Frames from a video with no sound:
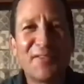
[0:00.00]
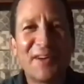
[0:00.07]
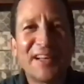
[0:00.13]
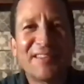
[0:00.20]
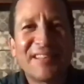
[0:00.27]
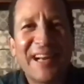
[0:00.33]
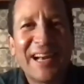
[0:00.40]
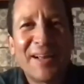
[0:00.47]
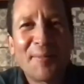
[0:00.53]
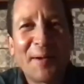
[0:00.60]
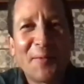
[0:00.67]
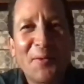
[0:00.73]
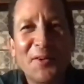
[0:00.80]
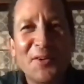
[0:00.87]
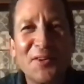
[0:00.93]
fascinating about
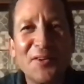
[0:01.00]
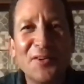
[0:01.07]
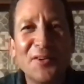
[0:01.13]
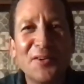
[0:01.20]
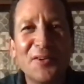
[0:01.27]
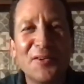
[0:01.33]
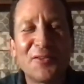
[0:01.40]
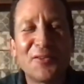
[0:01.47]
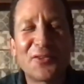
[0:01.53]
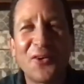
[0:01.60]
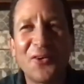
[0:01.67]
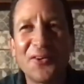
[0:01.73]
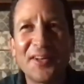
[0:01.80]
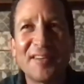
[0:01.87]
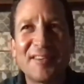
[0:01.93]
what you, you've
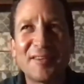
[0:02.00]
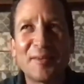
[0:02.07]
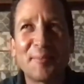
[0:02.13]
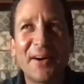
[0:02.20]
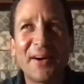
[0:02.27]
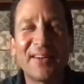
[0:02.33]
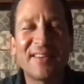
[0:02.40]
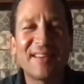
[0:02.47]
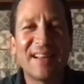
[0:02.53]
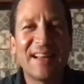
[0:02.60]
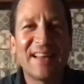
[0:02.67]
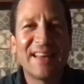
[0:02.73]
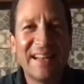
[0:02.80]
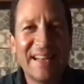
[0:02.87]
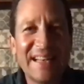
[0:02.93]
told us is about
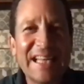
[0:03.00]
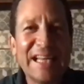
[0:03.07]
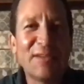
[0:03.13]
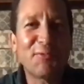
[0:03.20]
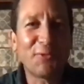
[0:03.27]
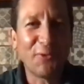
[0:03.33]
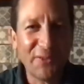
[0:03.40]
the need for